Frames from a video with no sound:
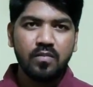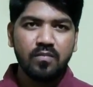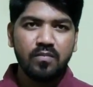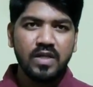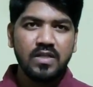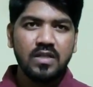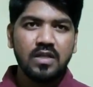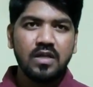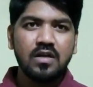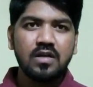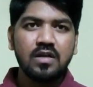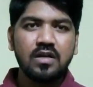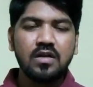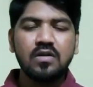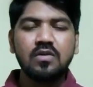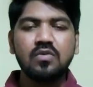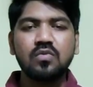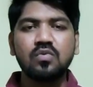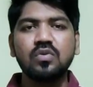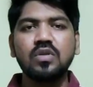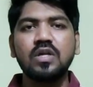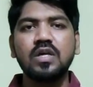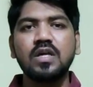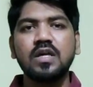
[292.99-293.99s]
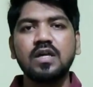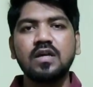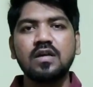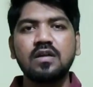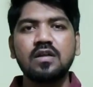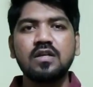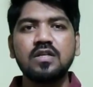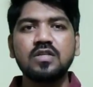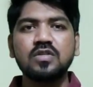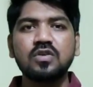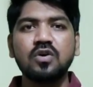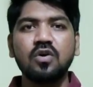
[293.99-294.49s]
mother tongue to the
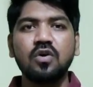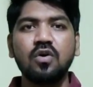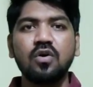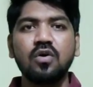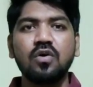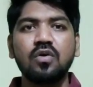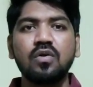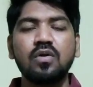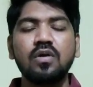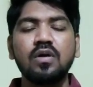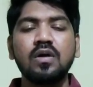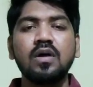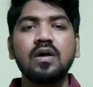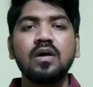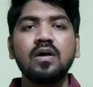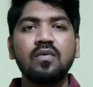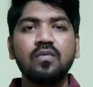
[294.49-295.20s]
English, or